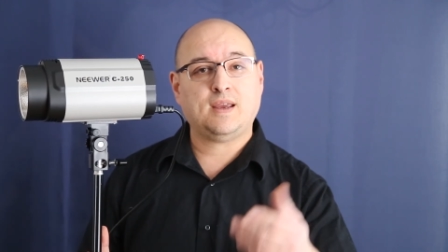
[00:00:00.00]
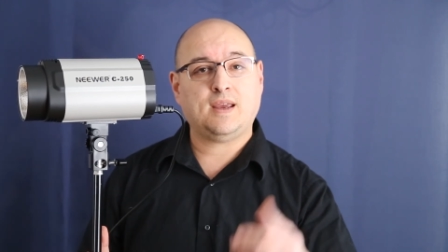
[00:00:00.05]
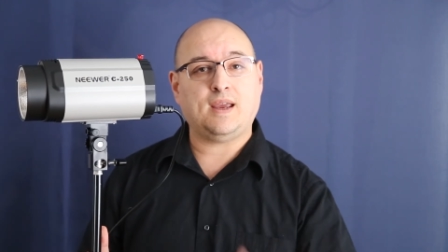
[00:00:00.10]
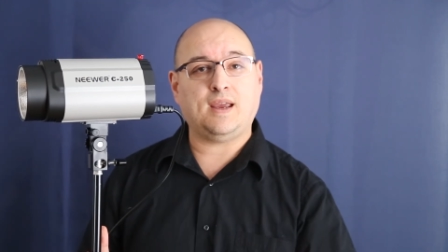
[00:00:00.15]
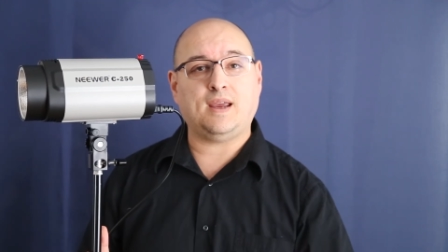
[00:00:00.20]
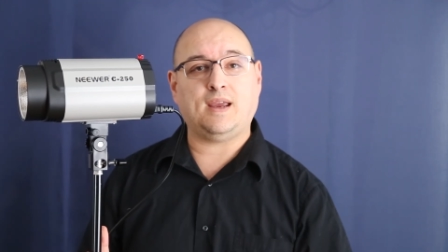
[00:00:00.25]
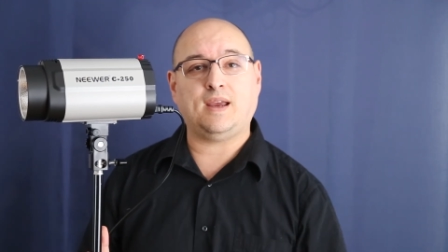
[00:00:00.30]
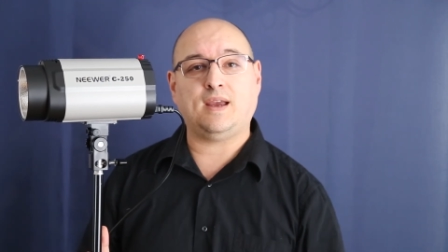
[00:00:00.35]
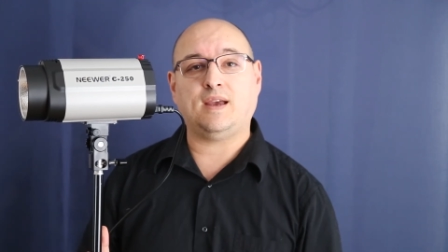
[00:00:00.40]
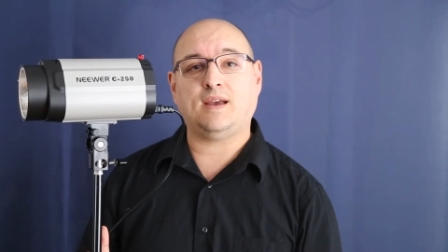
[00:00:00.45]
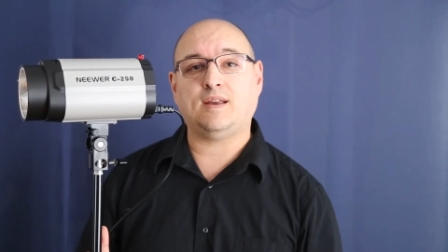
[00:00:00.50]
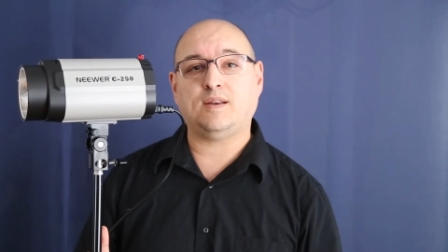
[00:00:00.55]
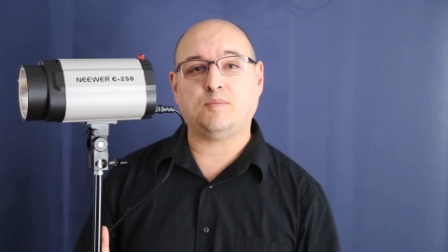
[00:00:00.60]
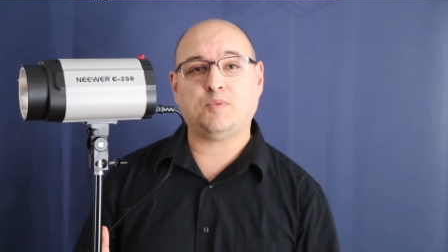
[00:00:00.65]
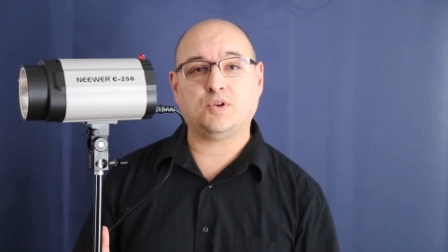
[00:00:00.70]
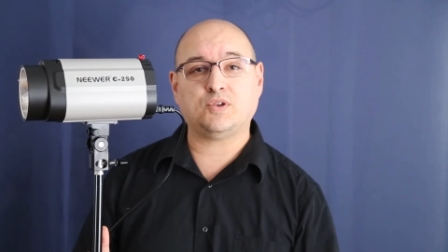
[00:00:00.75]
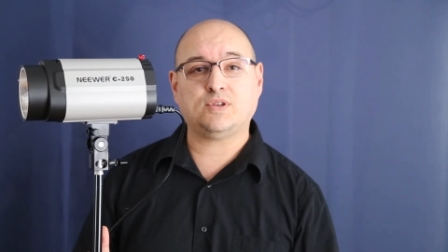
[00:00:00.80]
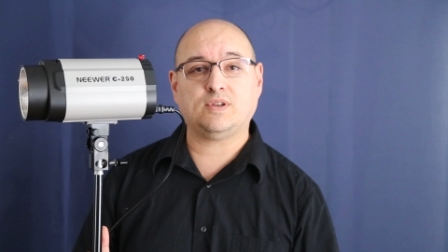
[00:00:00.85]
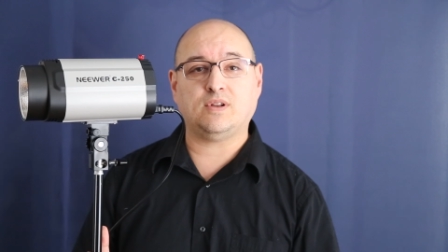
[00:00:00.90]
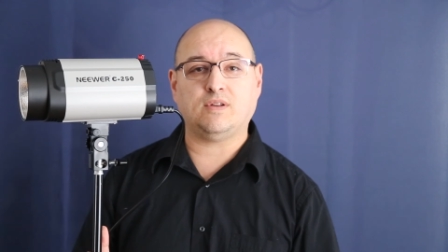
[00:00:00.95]
and
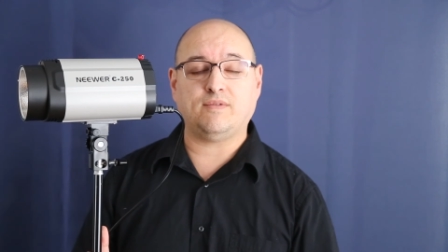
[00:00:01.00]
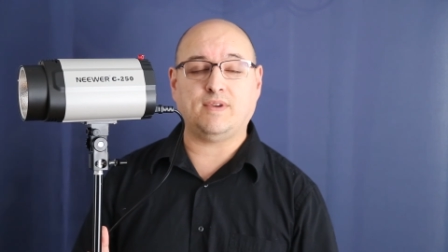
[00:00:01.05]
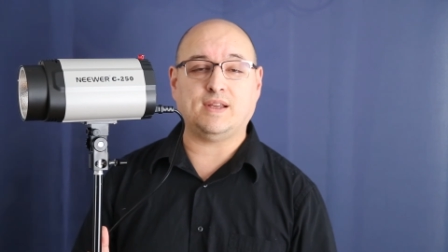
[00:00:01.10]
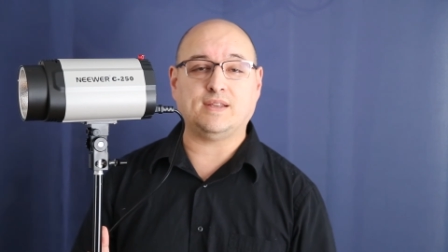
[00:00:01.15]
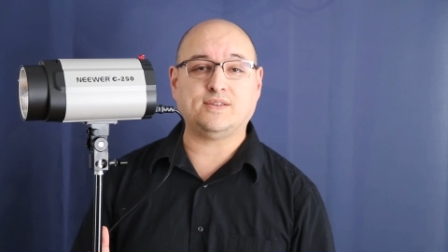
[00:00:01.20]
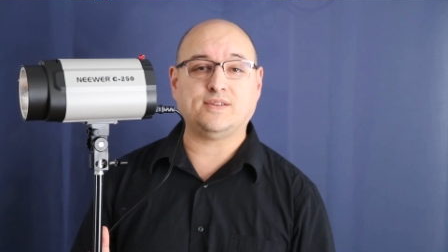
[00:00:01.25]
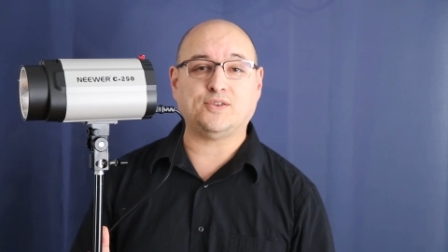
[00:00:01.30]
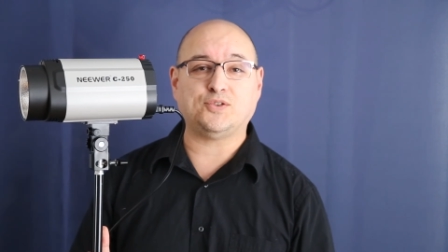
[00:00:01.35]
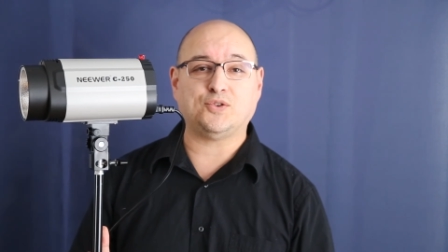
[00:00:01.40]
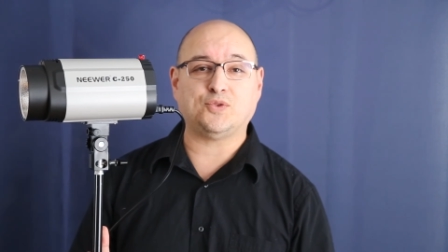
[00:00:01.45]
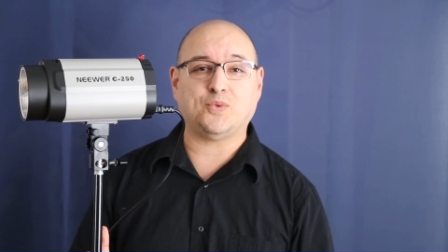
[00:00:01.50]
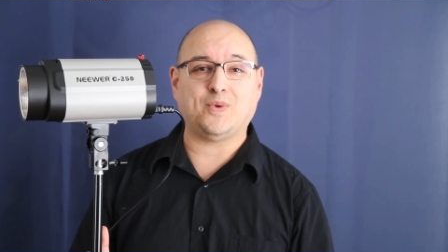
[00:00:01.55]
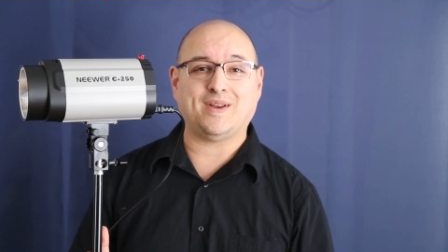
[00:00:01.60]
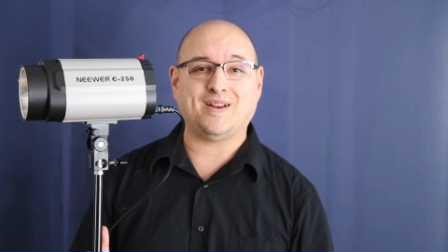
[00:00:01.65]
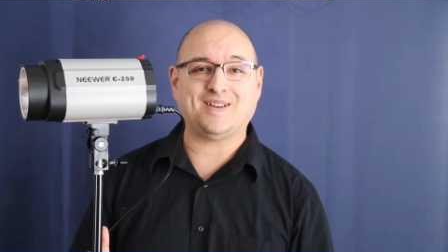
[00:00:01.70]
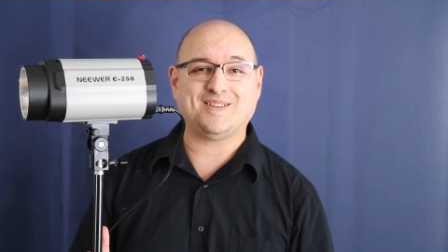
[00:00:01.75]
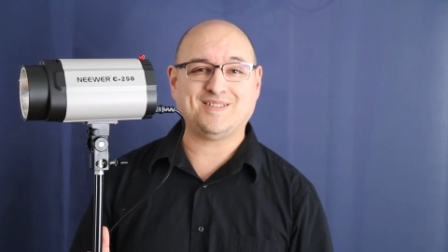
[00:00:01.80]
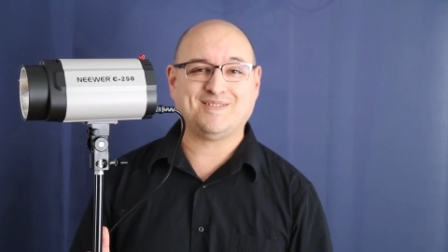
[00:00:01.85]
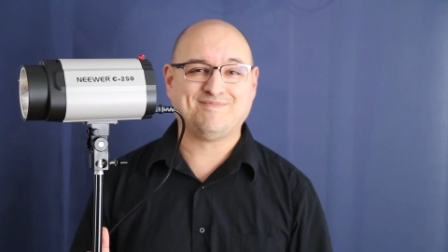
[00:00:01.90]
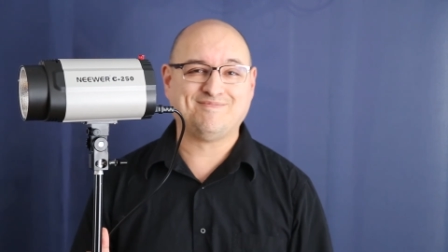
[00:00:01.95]
personal events such as
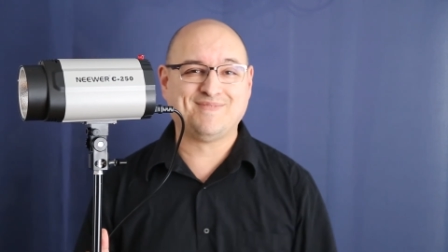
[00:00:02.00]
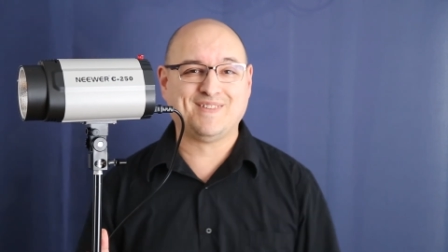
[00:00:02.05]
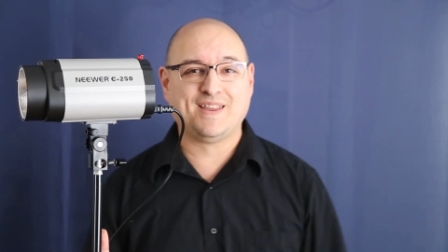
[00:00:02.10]
weddings.